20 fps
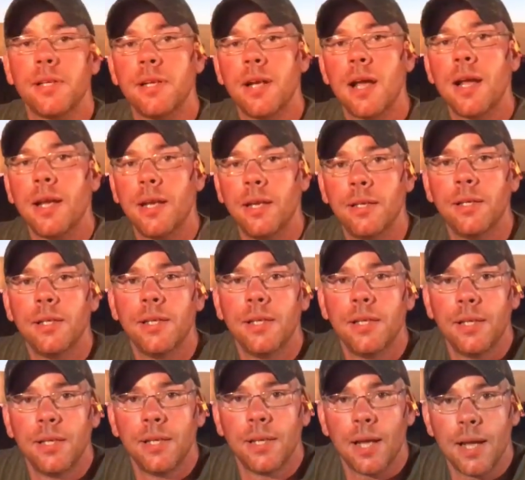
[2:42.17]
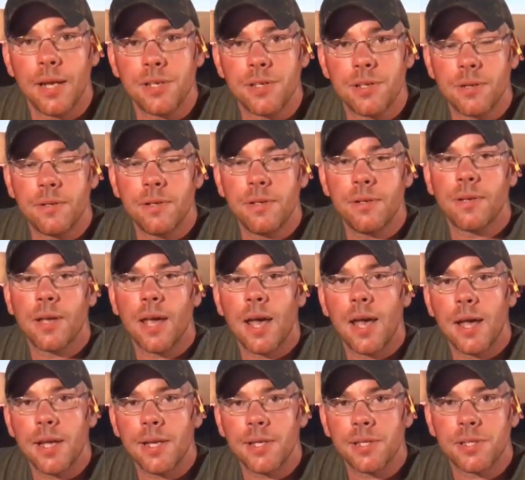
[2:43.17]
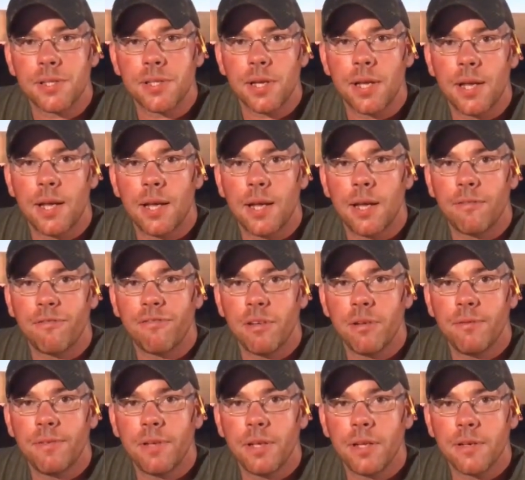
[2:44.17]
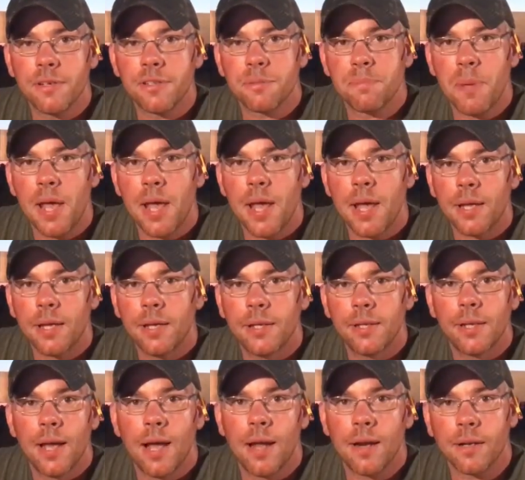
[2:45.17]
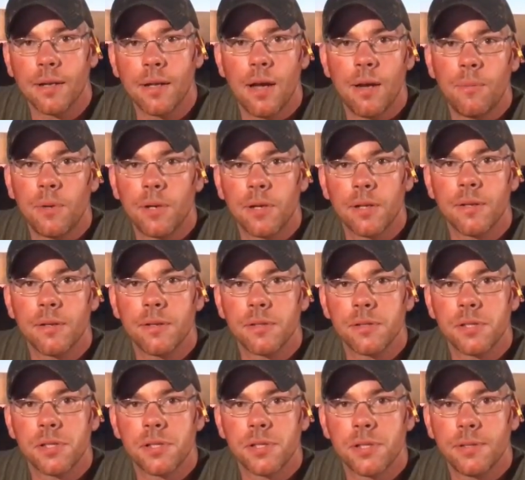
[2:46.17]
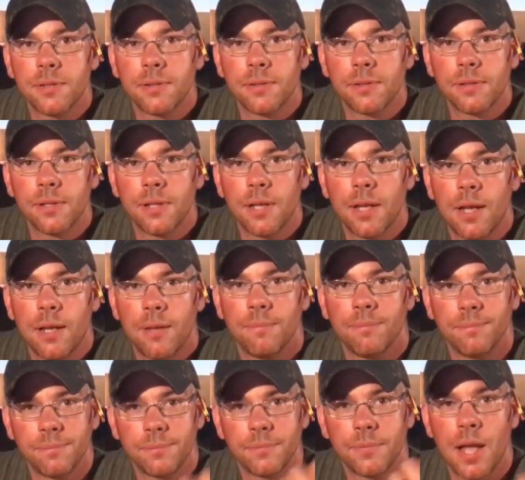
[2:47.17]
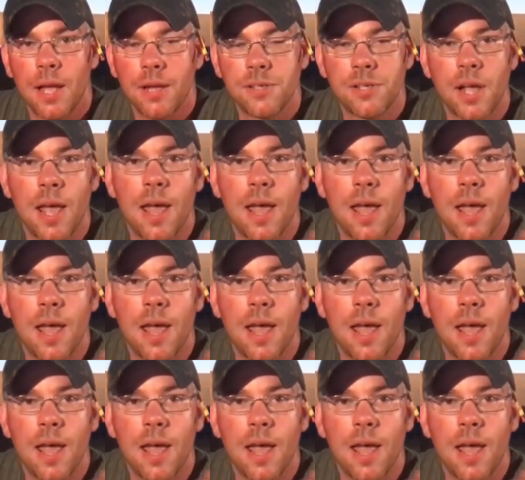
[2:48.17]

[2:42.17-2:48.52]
tonight I showed you guys uh, a few videos back how to cut one of those um, edge